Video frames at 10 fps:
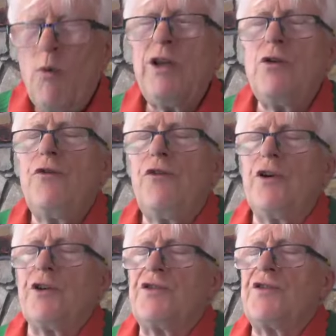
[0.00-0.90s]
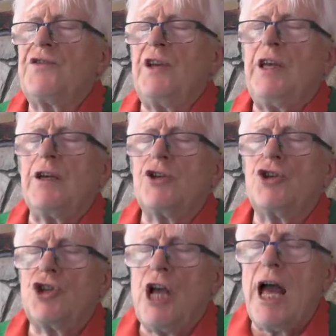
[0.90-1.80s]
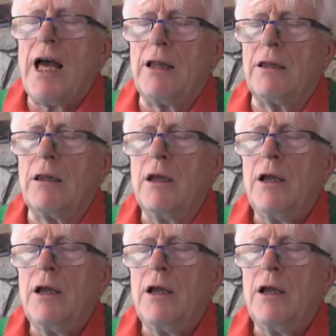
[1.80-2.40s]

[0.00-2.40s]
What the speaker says: When you first see a shell,